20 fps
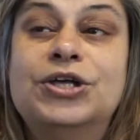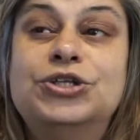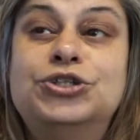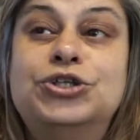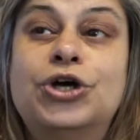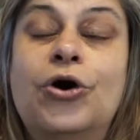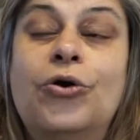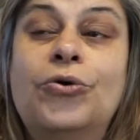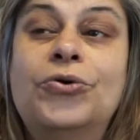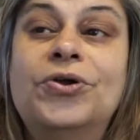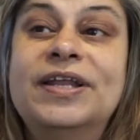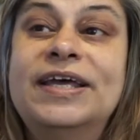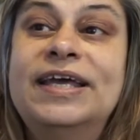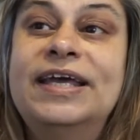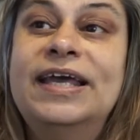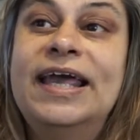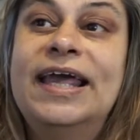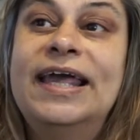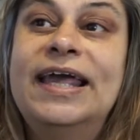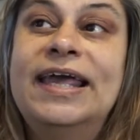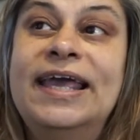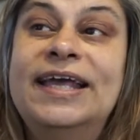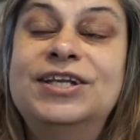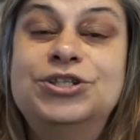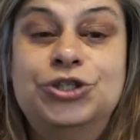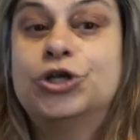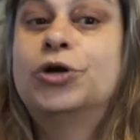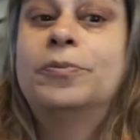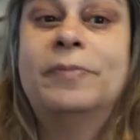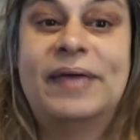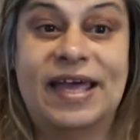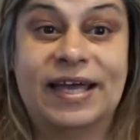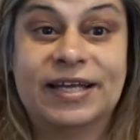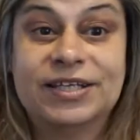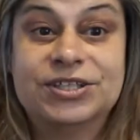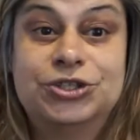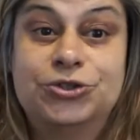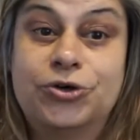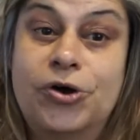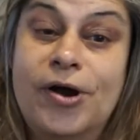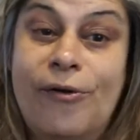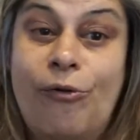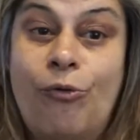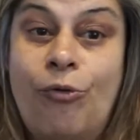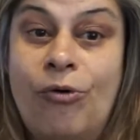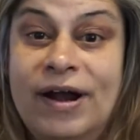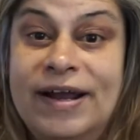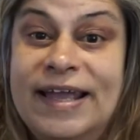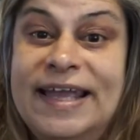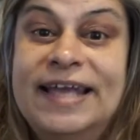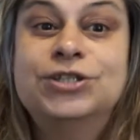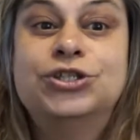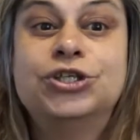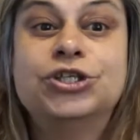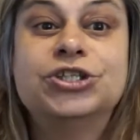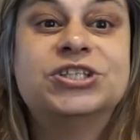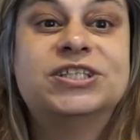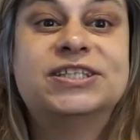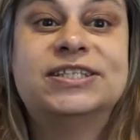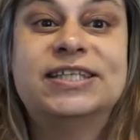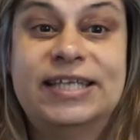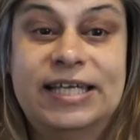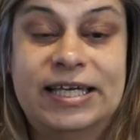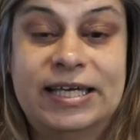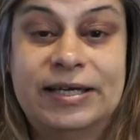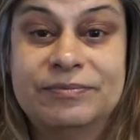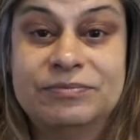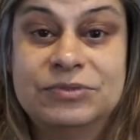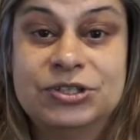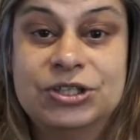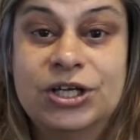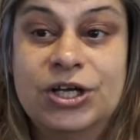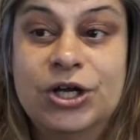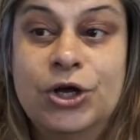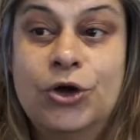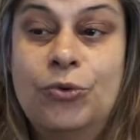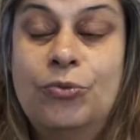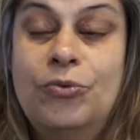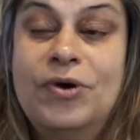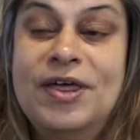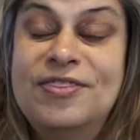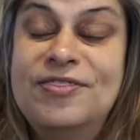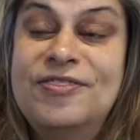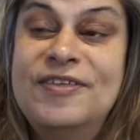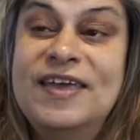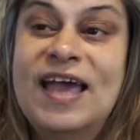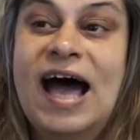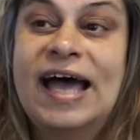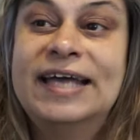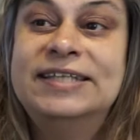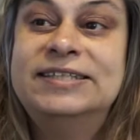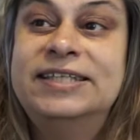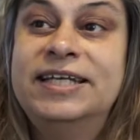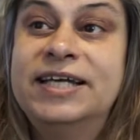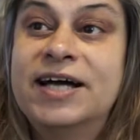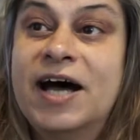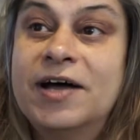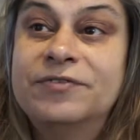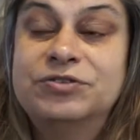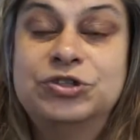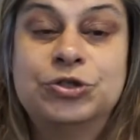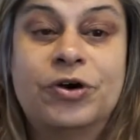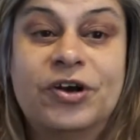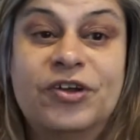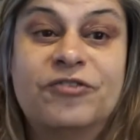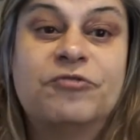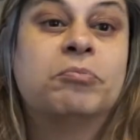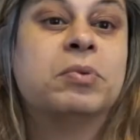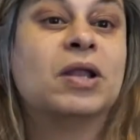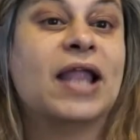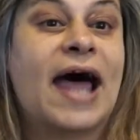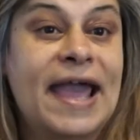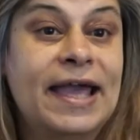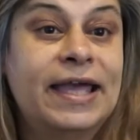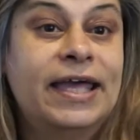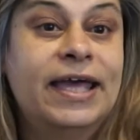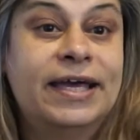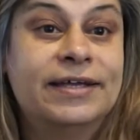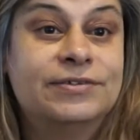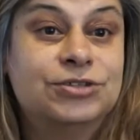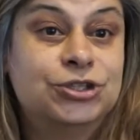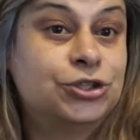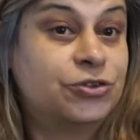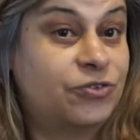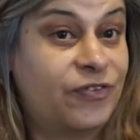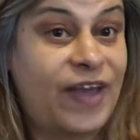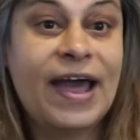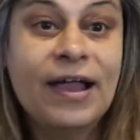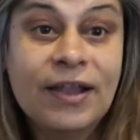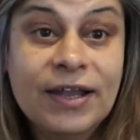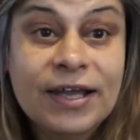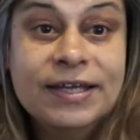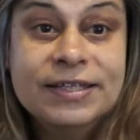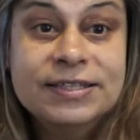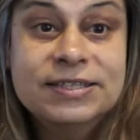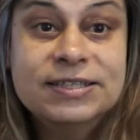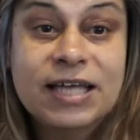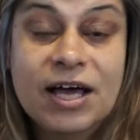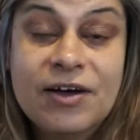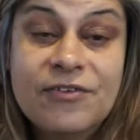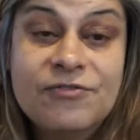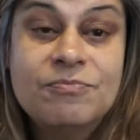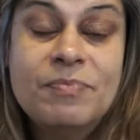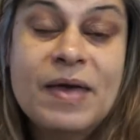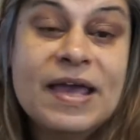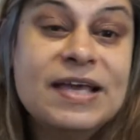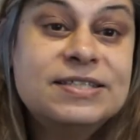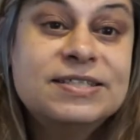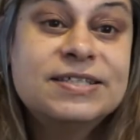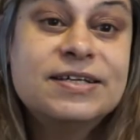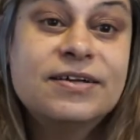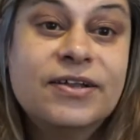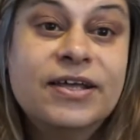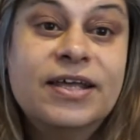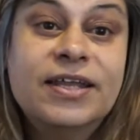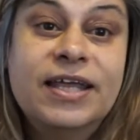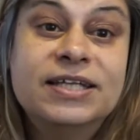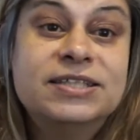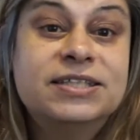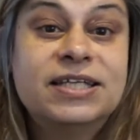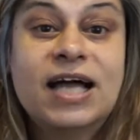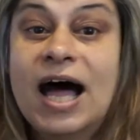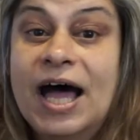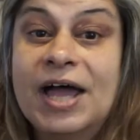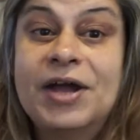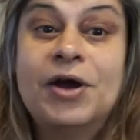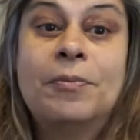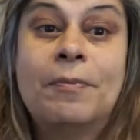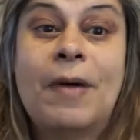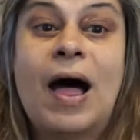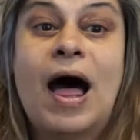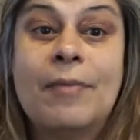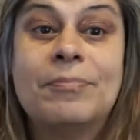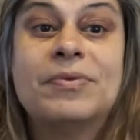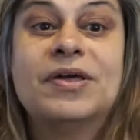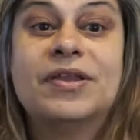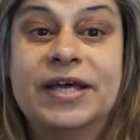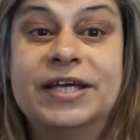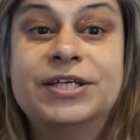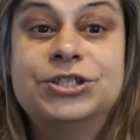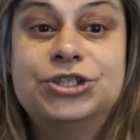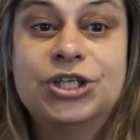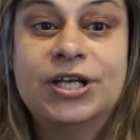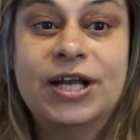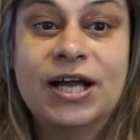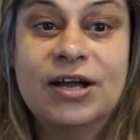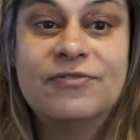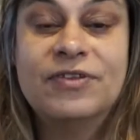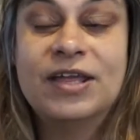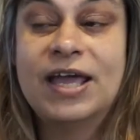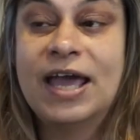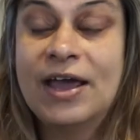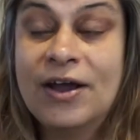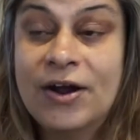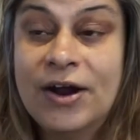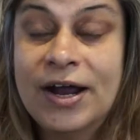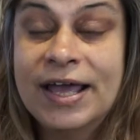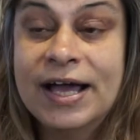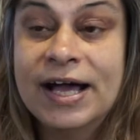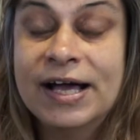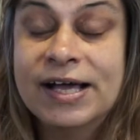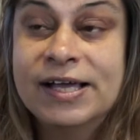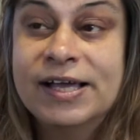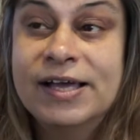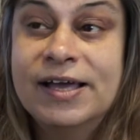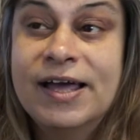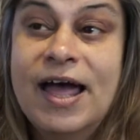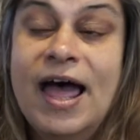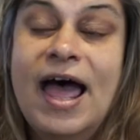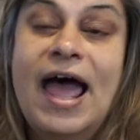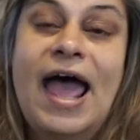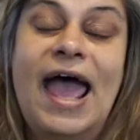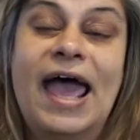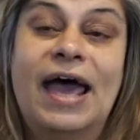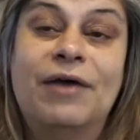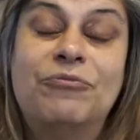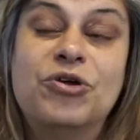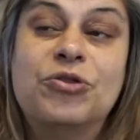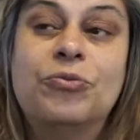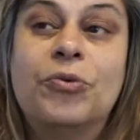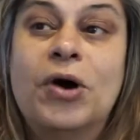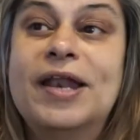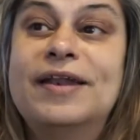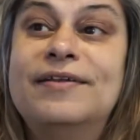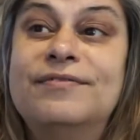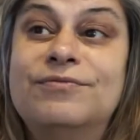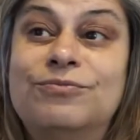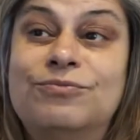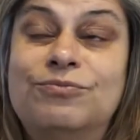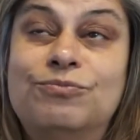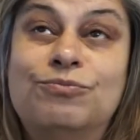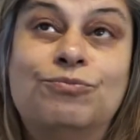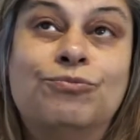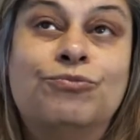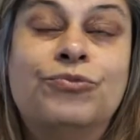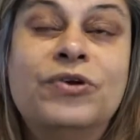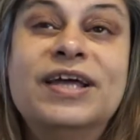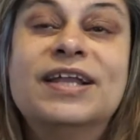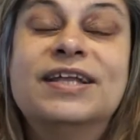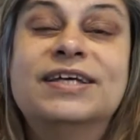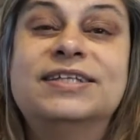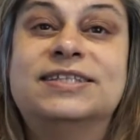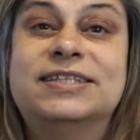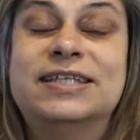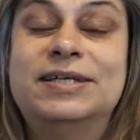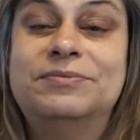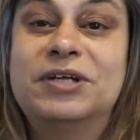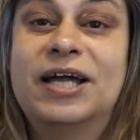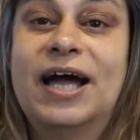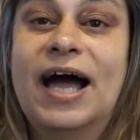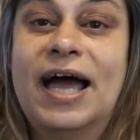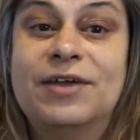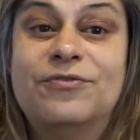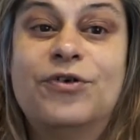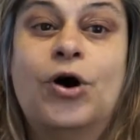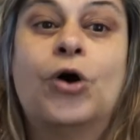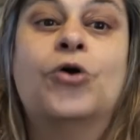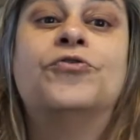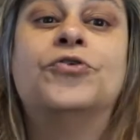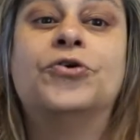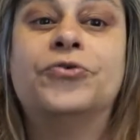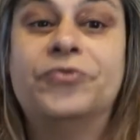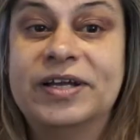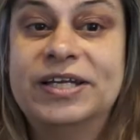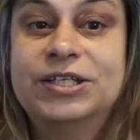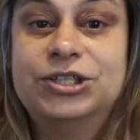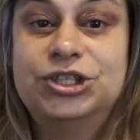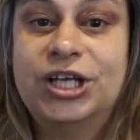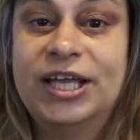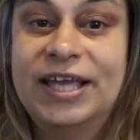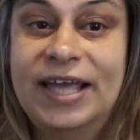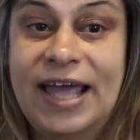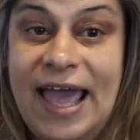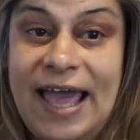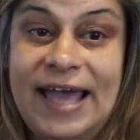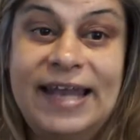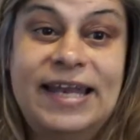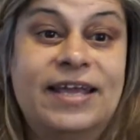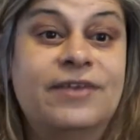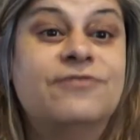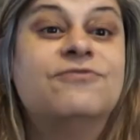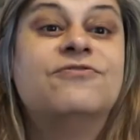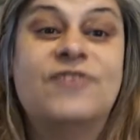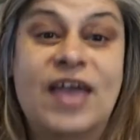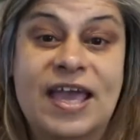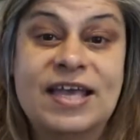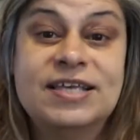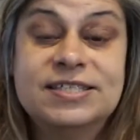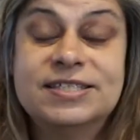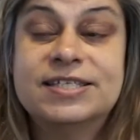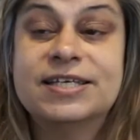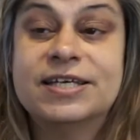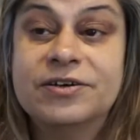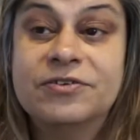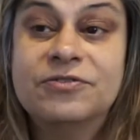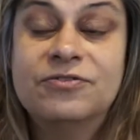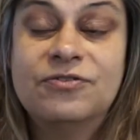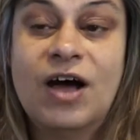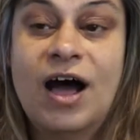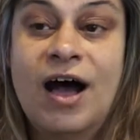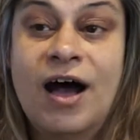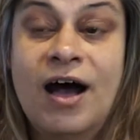Totally intermixed or interseamed with the idea of sort of blanket surveillance of basically the entire population of the area, and with what really seemed kind of overreaching and invasive